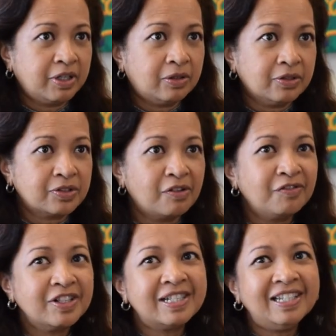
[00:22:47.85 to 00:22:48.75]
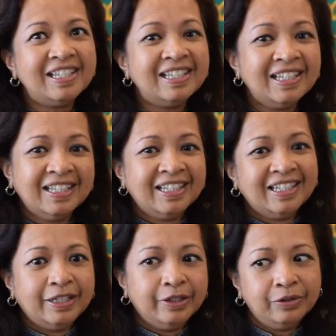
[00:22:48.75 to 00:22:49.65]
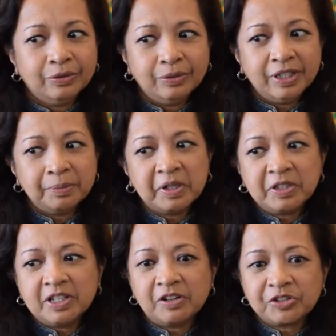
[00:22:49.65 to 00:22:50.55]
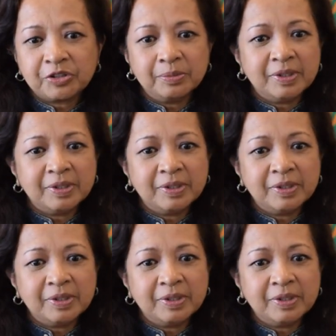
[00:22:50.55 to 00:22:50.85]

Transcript: Because obviously, you know, in a multicultural,